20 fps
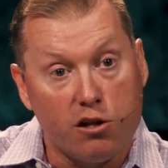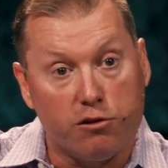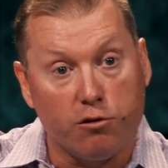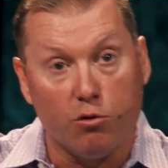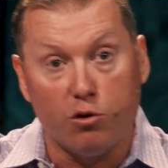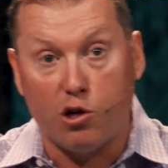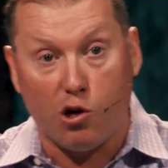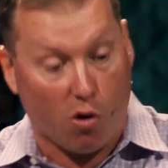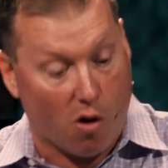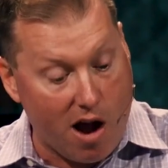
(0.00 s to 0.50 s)

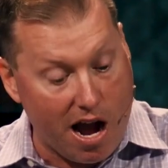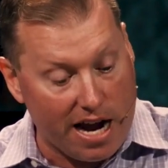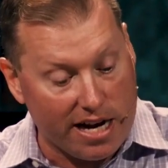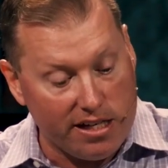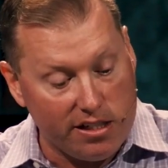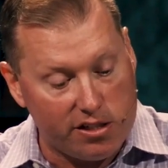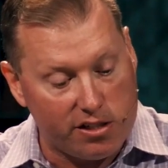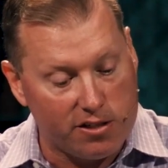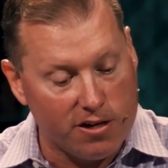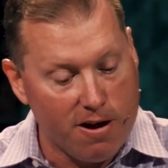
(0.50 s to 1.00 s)
through
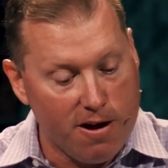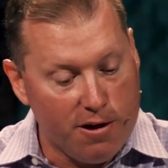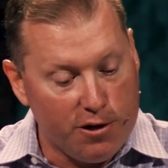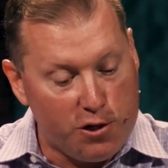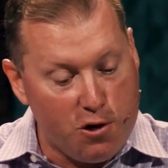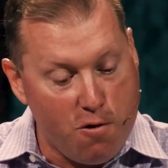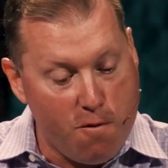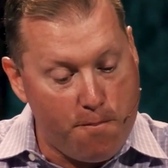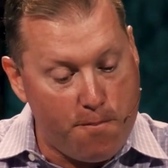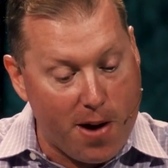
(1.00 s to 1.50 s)
Christ
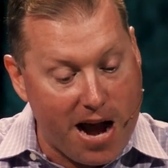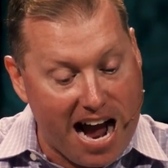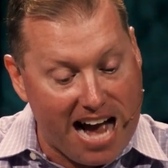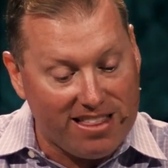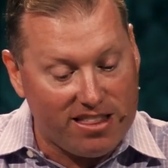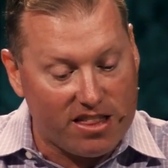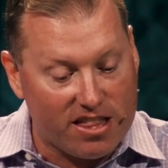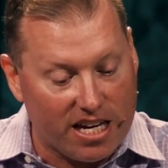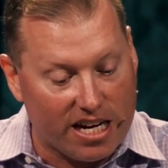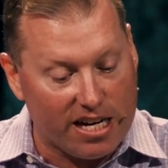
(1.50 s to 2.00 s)
do
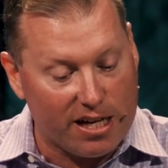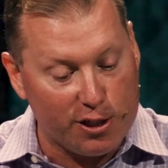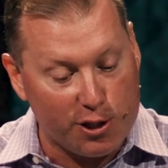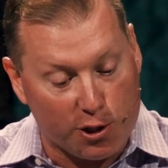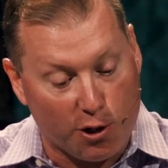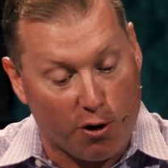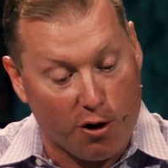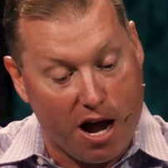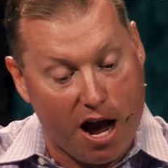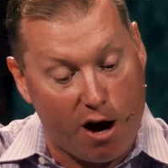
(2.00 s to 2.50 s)
bad things
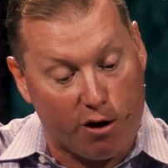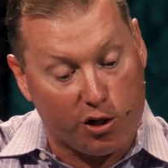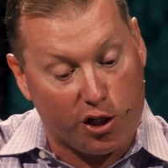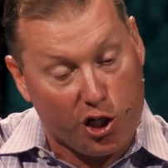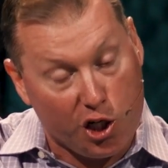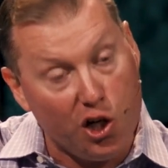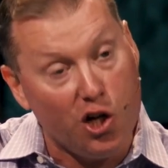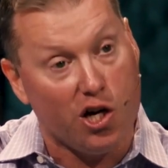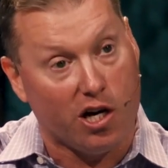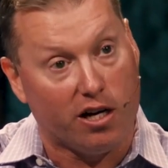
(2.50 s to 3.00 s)
turn
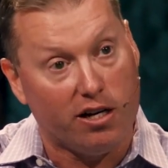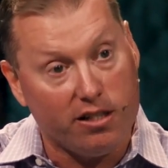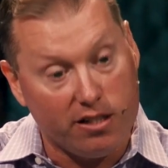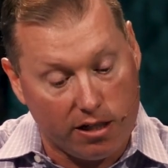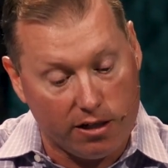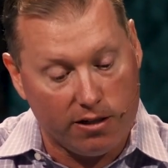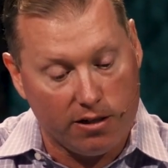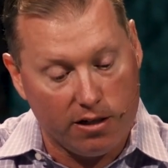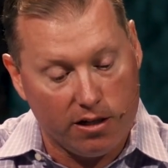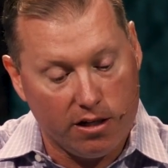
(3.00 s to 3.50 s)
out
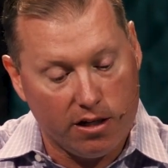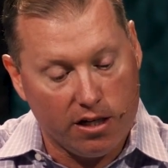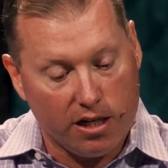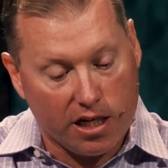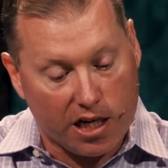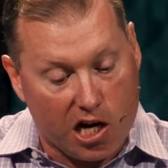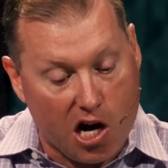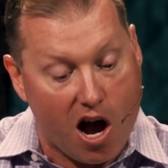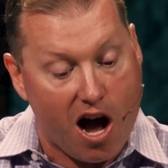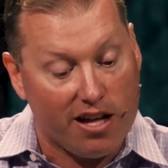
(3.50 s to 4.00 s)
good,
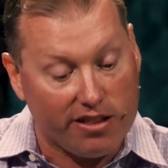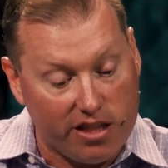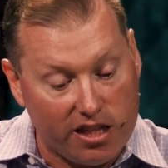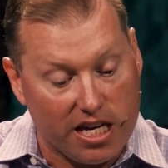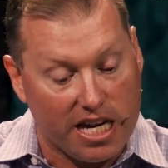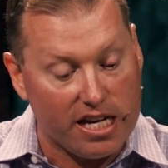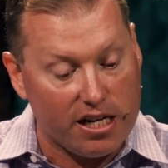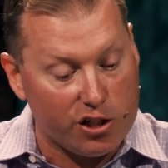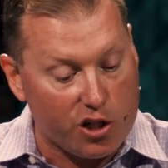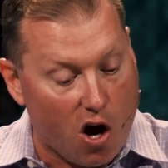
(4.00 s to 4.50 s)
God
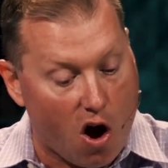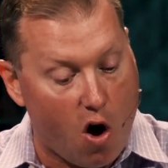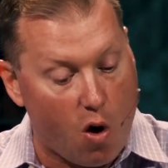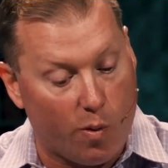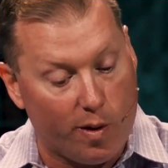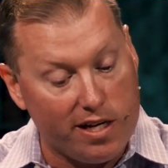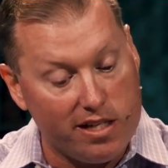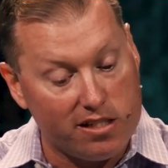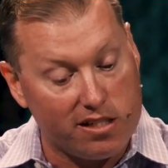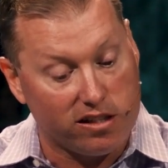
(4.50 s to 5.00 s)
things
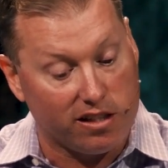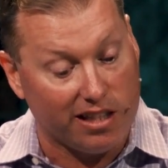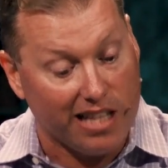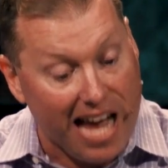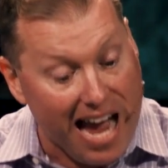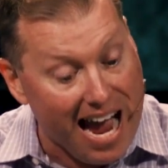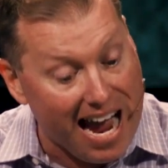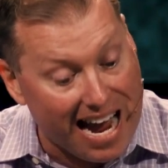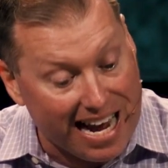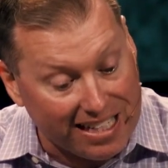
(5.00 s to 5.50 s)
always
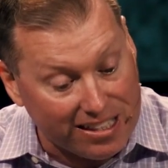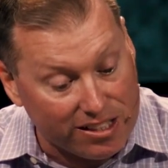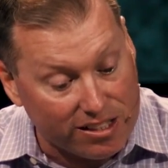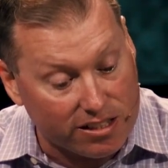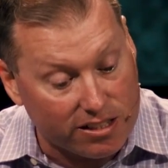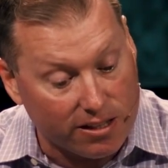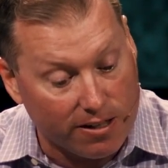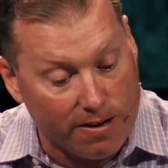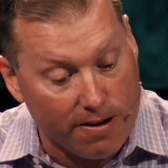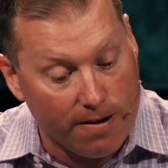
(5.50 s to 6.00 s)

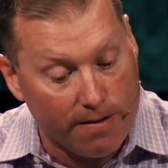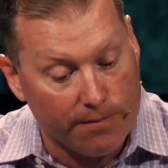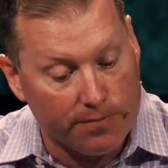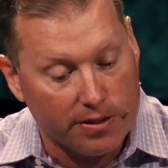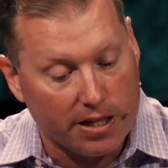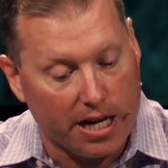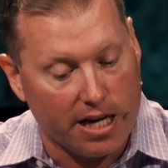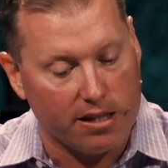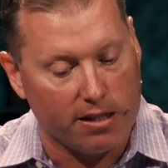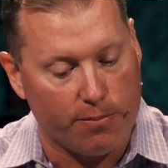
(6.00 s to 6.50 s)
last,
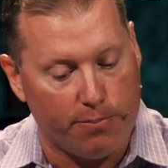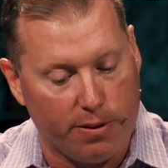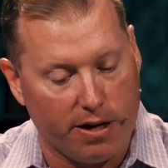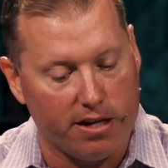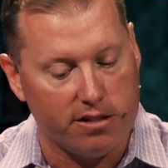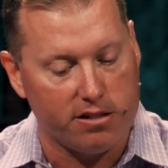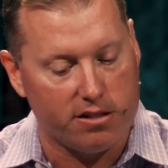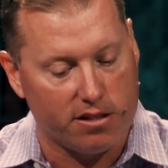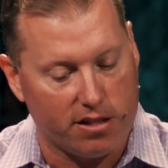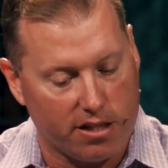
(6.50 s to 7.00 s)
and the
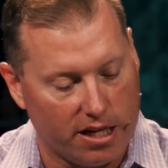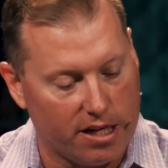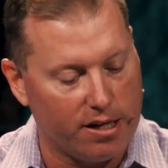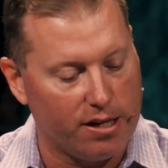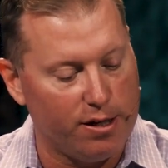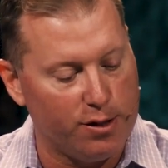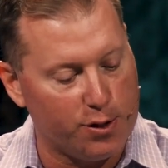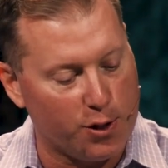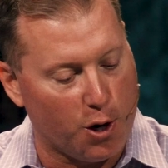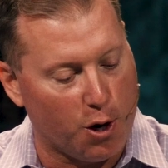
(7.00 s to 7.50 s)
best
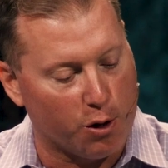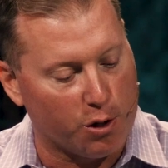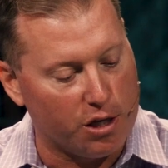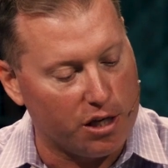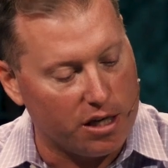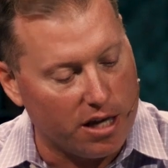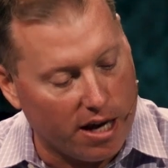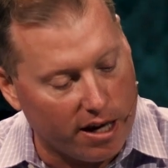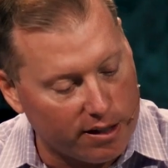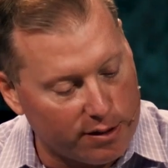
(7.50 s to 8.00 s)
things are
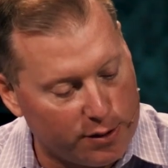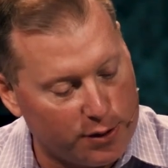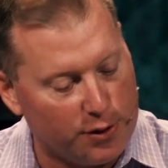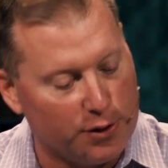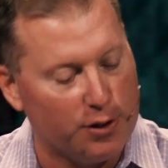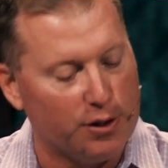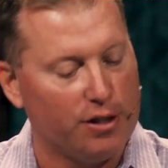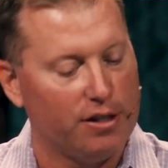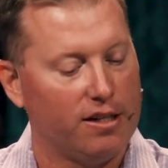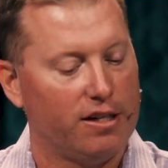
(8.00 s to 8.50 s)
yet
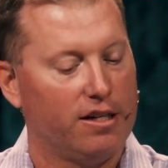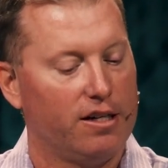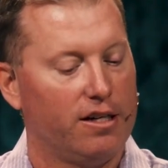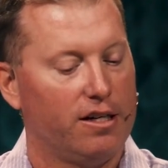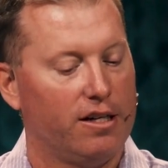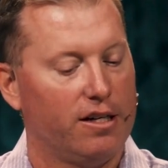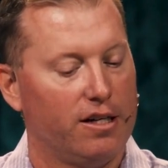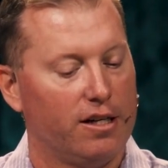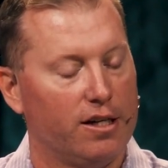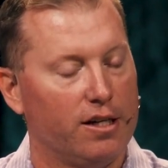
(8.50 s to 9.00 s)

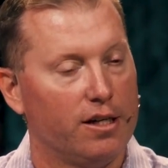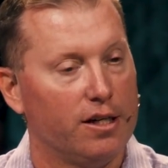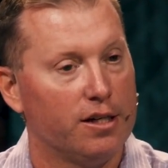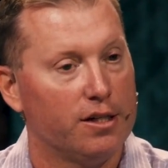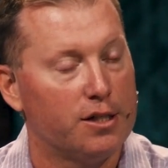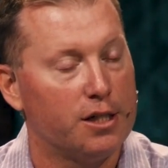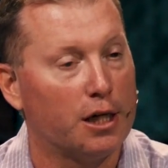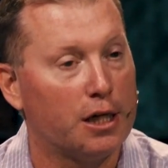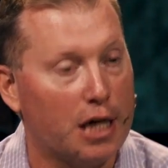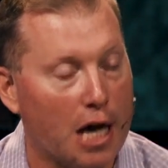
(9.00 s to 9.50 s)

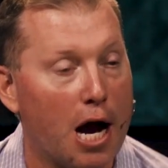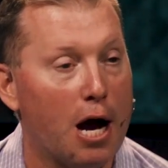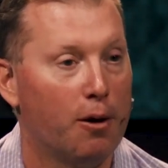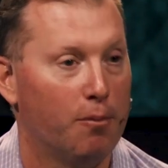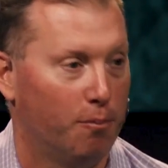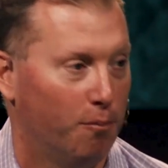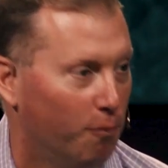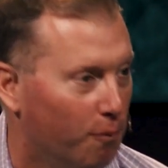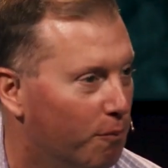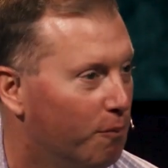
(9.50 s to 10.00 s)
to
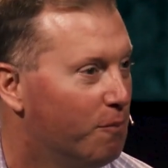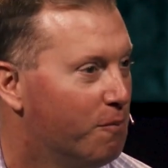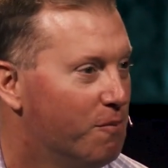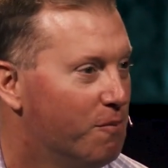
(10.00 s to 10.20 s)
come.